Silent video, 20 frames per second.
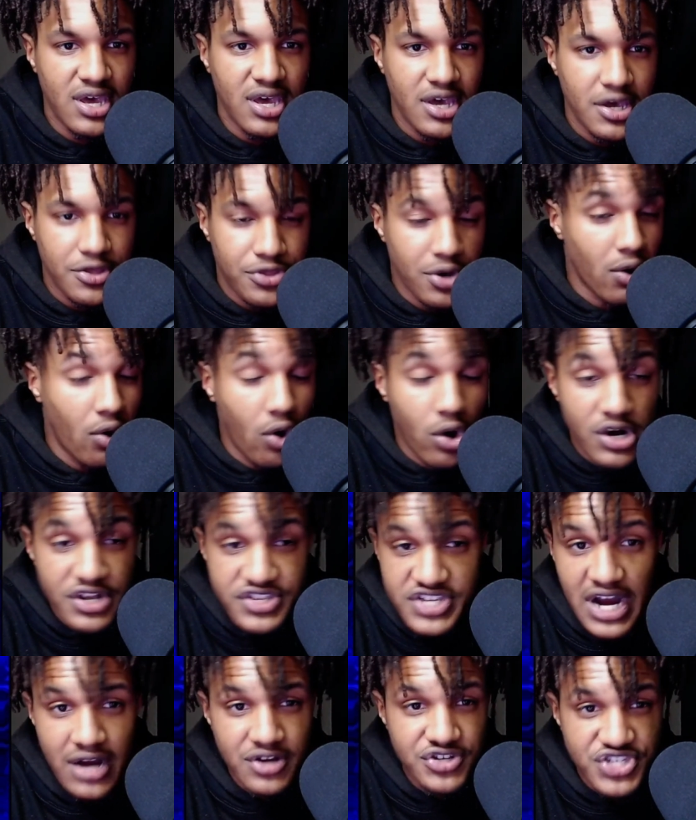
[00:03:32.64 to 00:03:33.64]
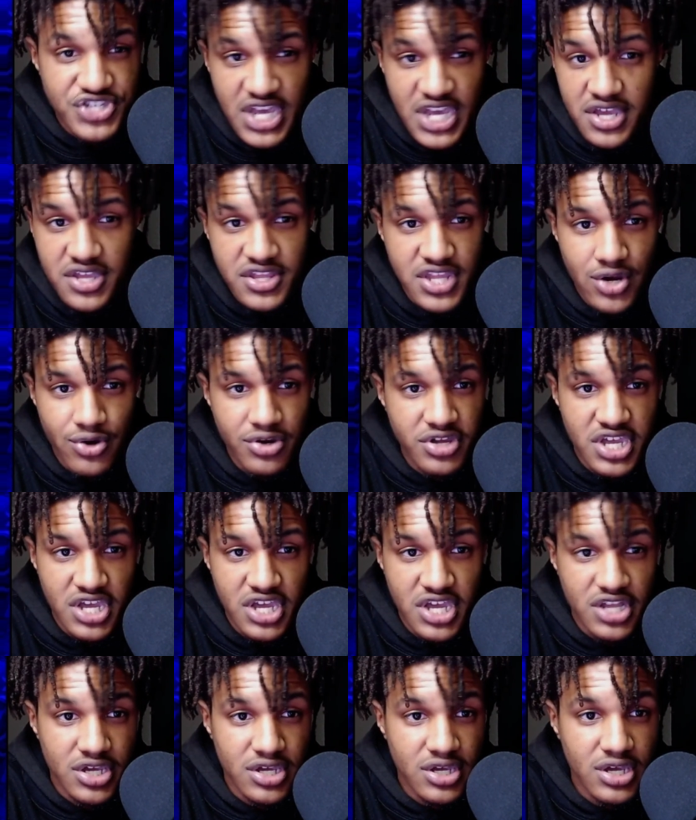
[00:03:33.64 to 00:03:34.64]
their whole entire secondary
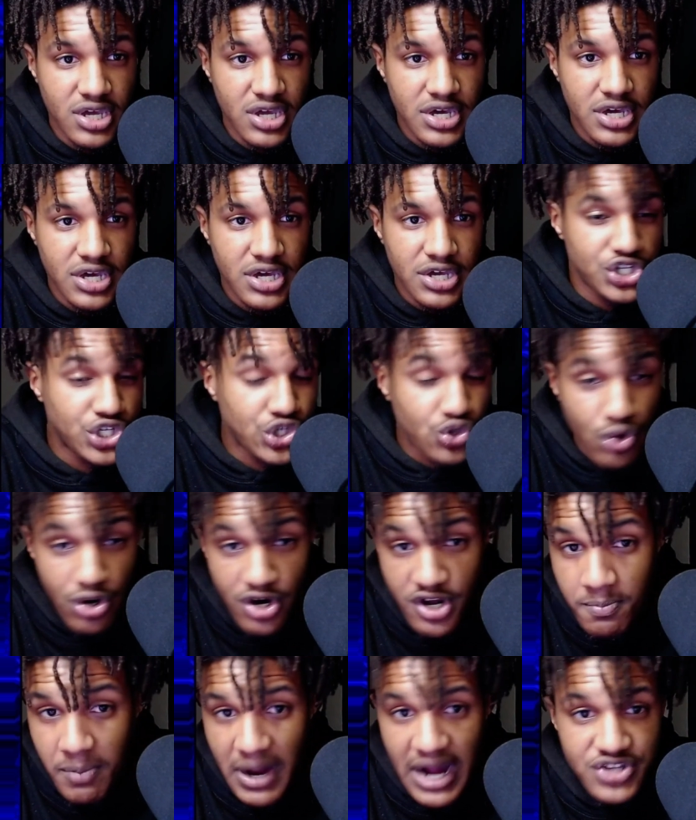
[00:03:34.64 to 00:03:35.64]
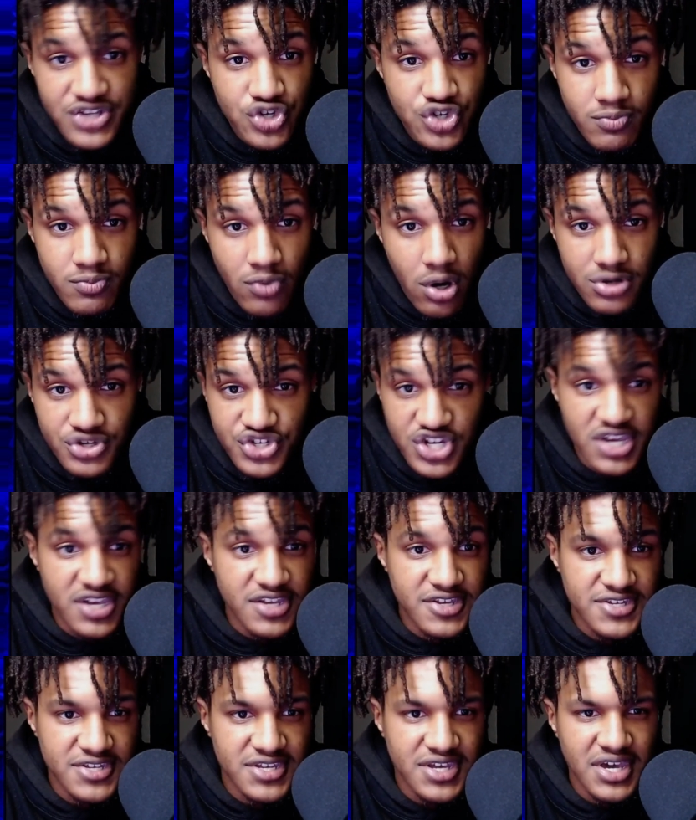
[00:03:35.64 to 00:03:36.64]
getting destroyed by Jamar
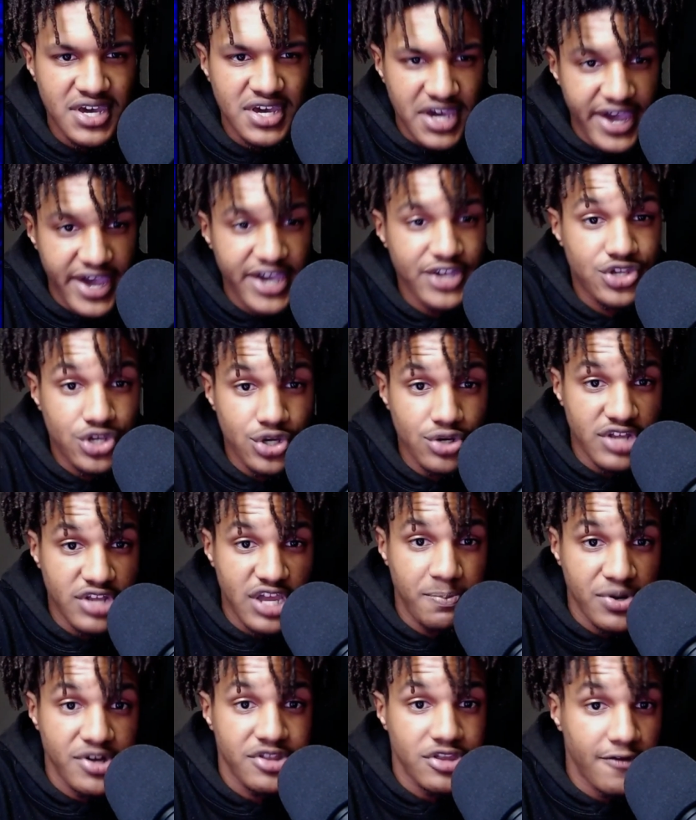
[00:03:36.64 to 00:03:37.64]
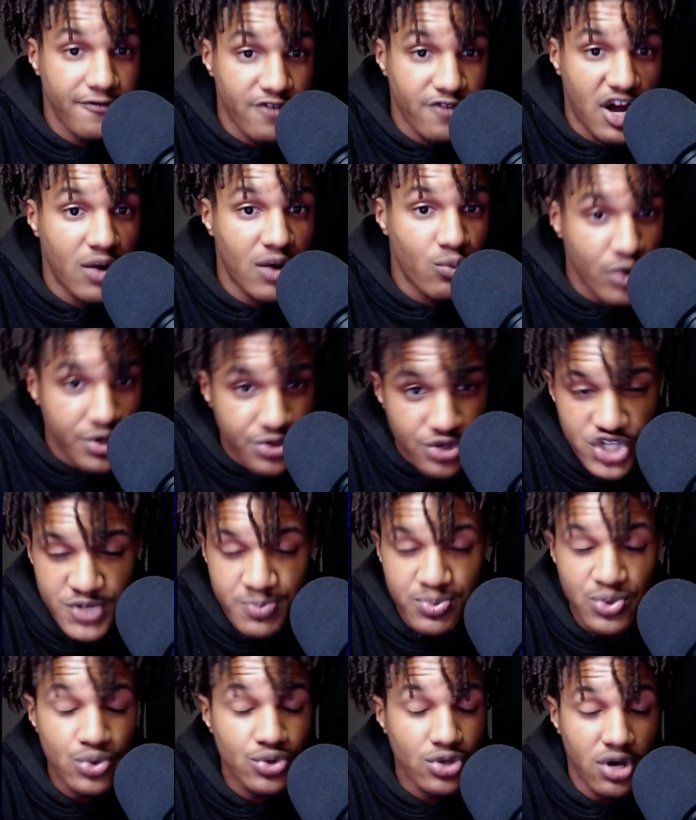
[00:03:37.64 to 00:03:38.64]
Chase until they put Devon
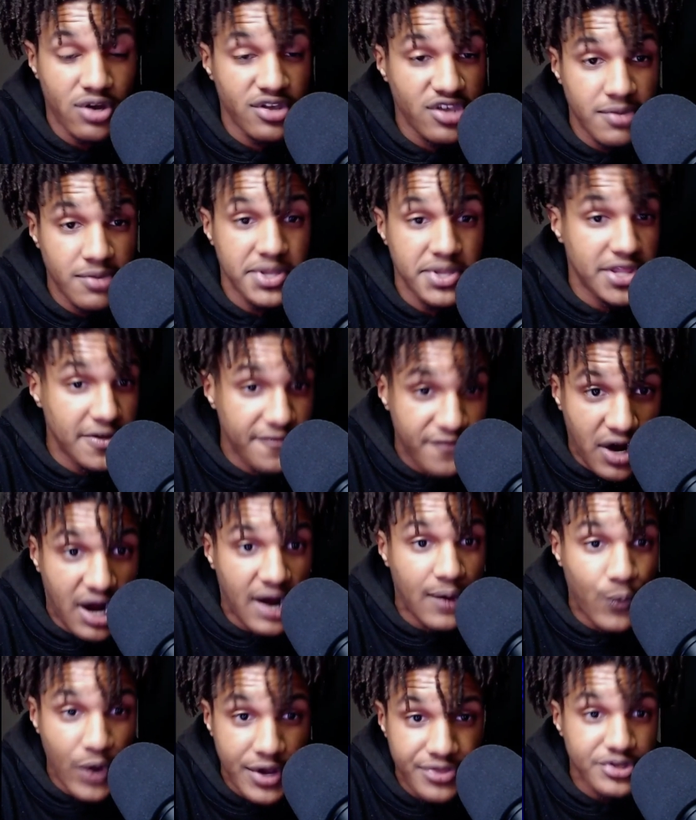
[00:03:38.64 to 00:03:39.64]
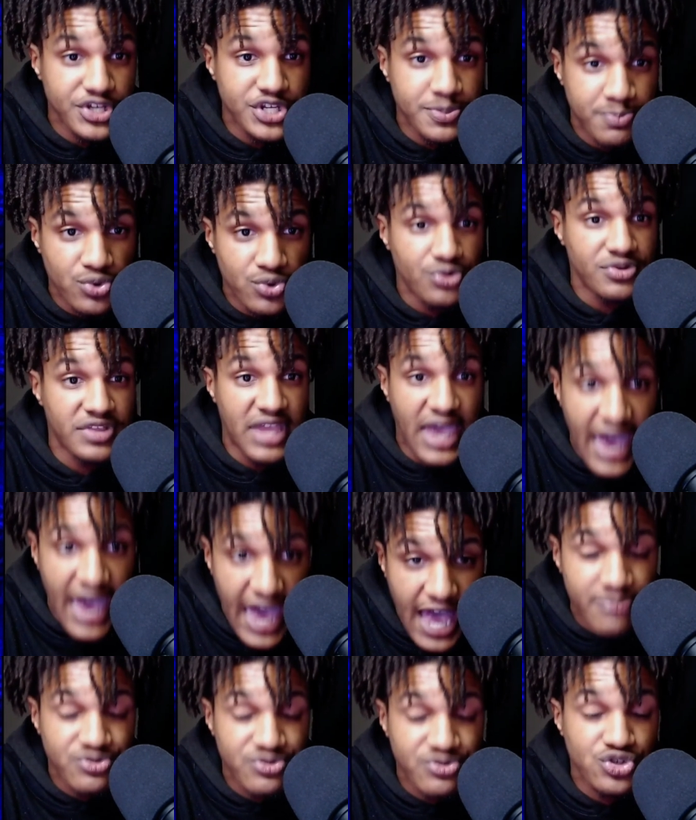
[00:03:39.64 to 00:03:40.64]
Witherspoon on him, and Devon Witherspoon
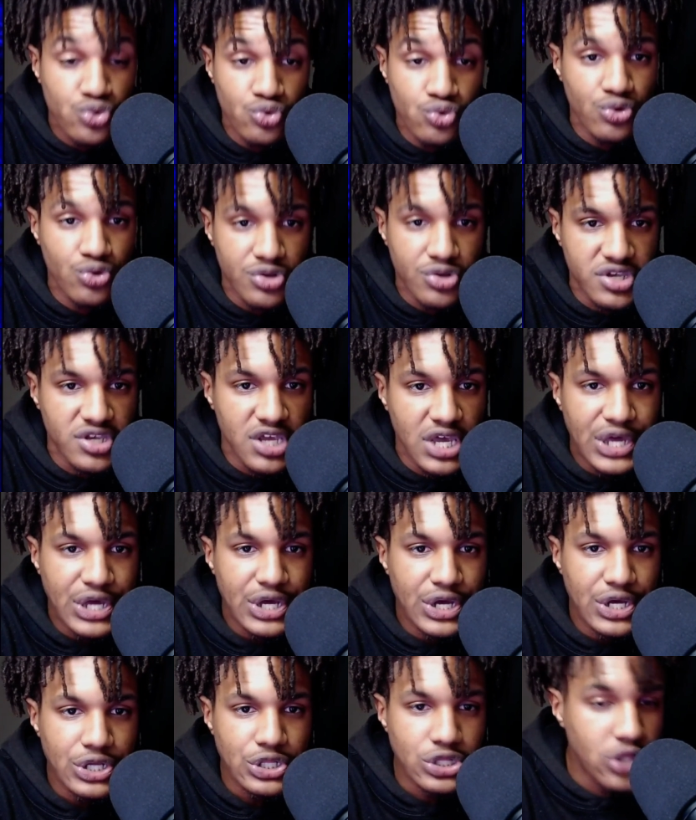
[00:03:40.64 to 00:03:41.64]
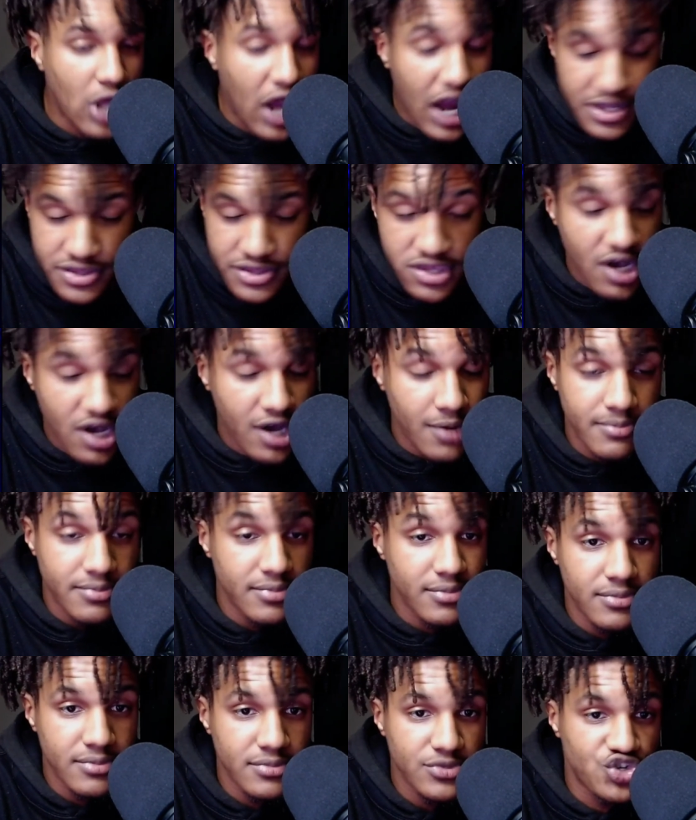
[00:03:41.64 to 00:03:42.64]
absolutely locked up
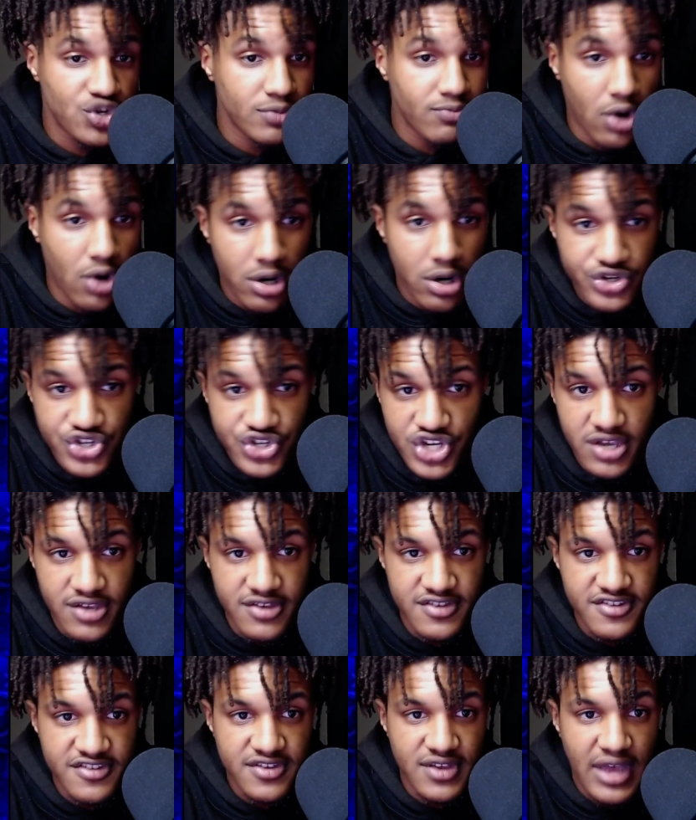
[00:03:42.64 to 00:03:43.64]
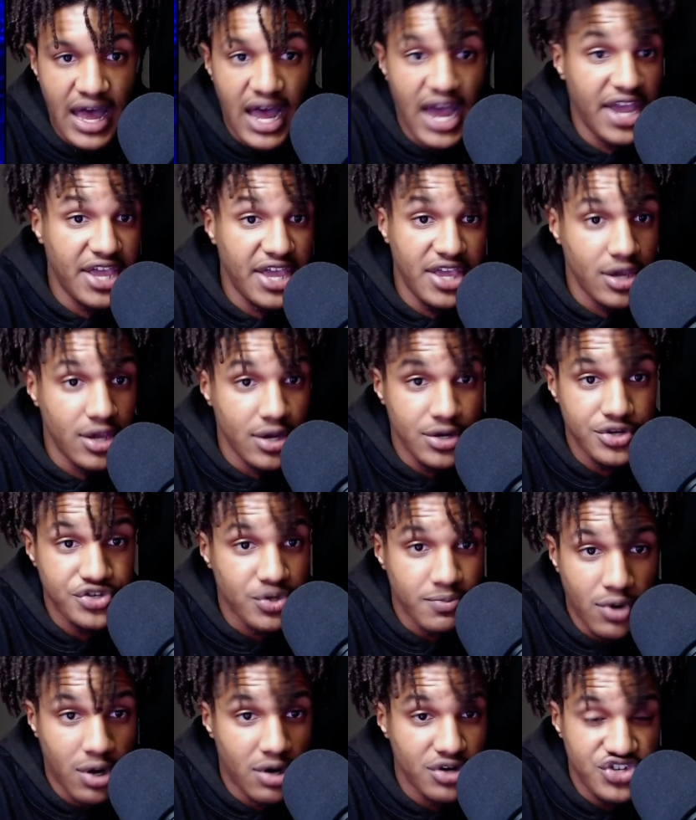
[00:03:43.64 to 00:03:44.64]
Jamar Chase. I ain't hear
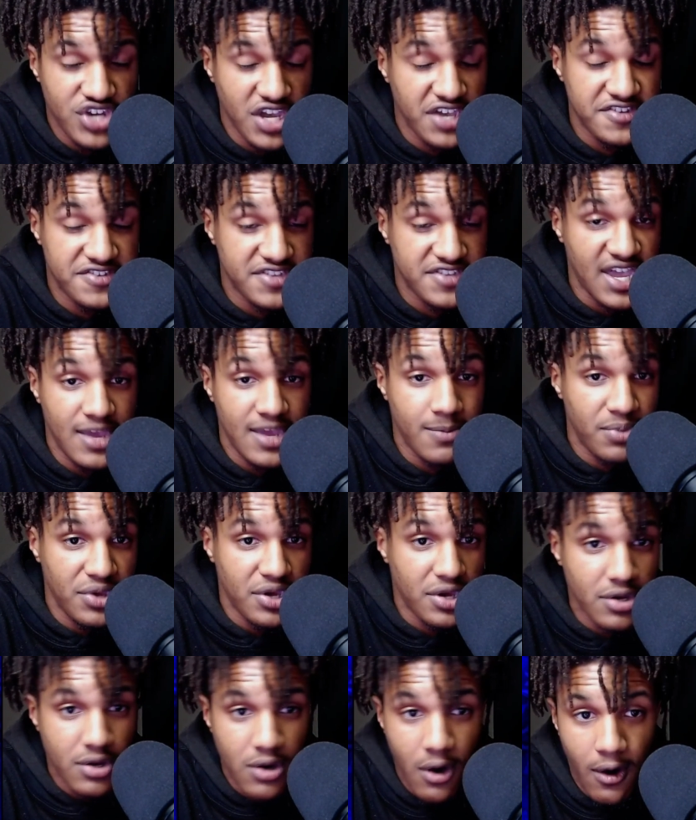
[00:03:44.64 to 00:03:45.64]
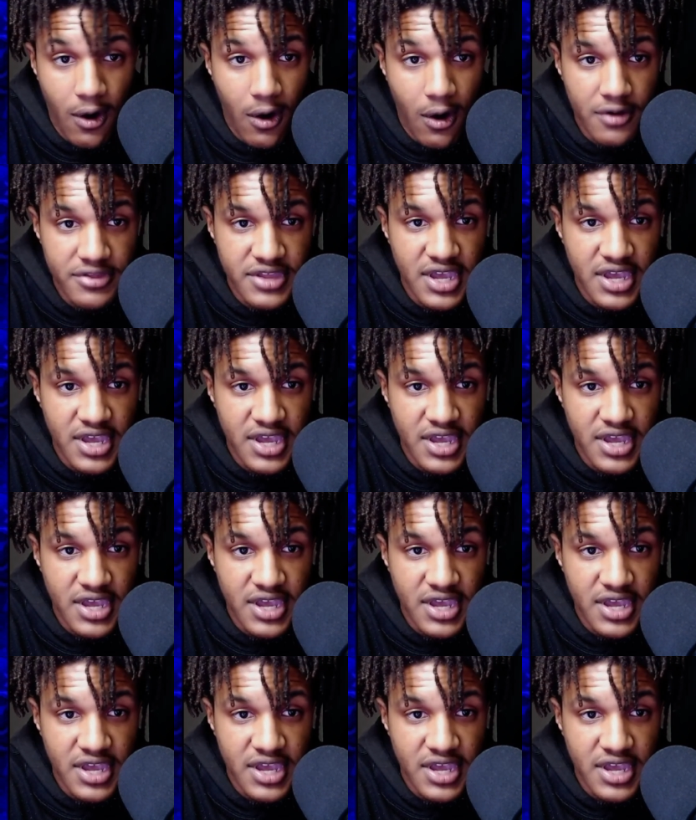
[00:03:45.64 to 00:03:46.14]
Jamar Chase's name being called